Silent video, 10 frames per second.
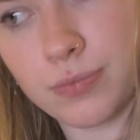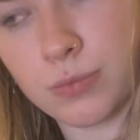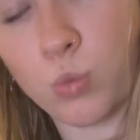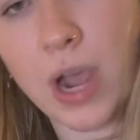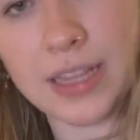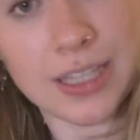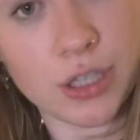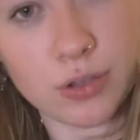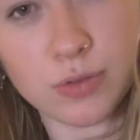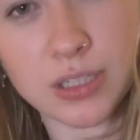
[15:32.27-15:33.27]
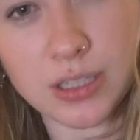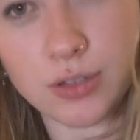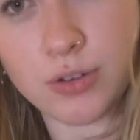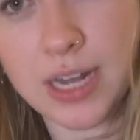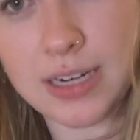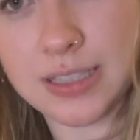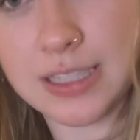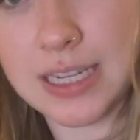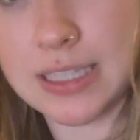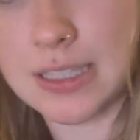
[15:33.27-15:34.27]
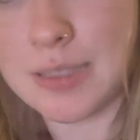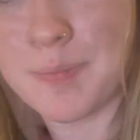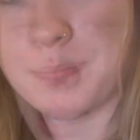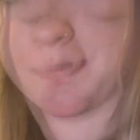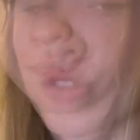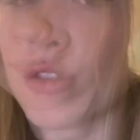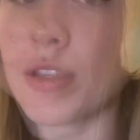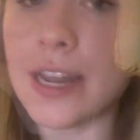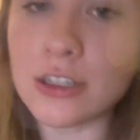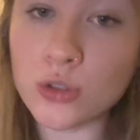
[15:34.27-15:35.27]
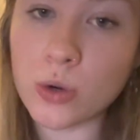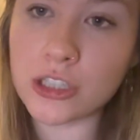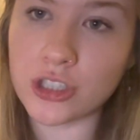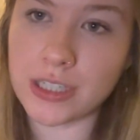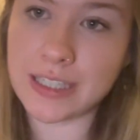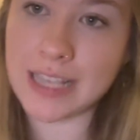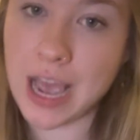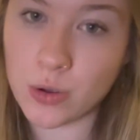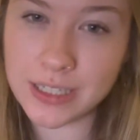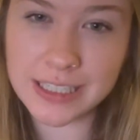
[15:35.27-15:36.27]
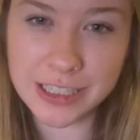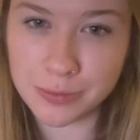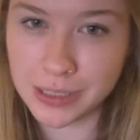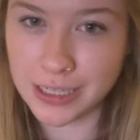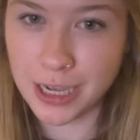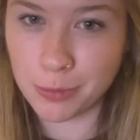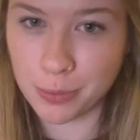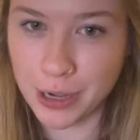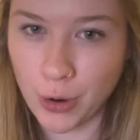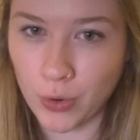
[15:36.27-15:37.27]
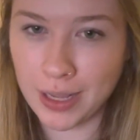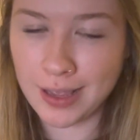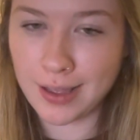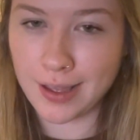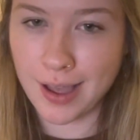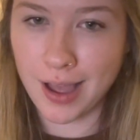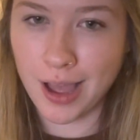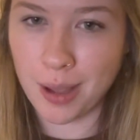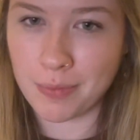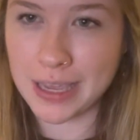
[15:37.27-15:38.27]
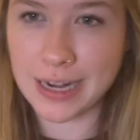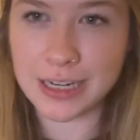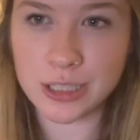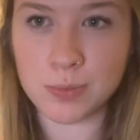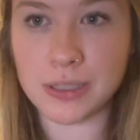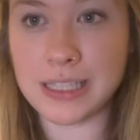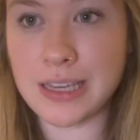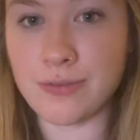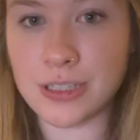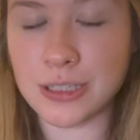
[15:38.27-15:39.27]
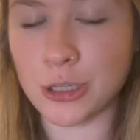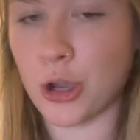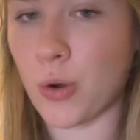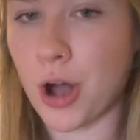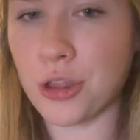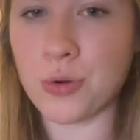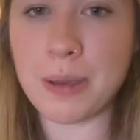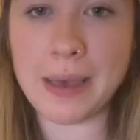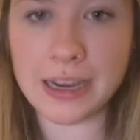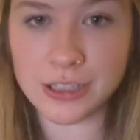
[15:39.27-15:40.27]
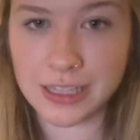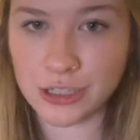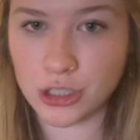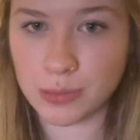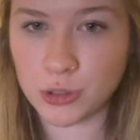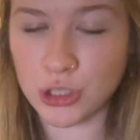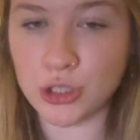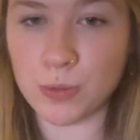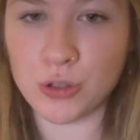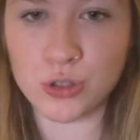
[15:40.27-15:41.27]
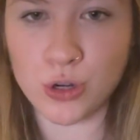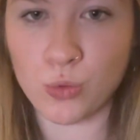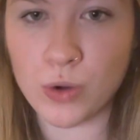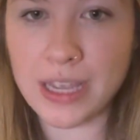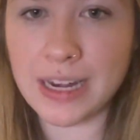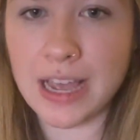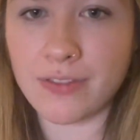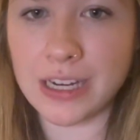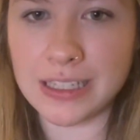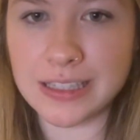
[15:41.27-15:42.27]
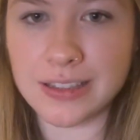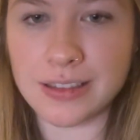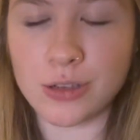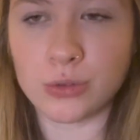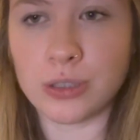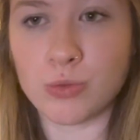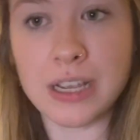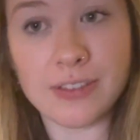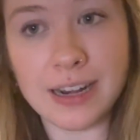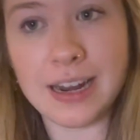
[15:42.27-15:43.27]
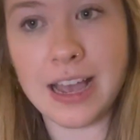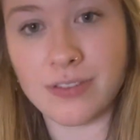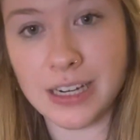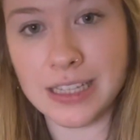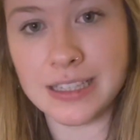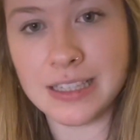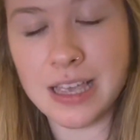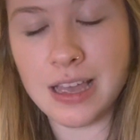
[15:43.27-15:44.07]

widely used in the United States. So the next question is, how did TB come about? And it is believed to go all the way back to the Egyptians, but there's no written evidence. The only written evidence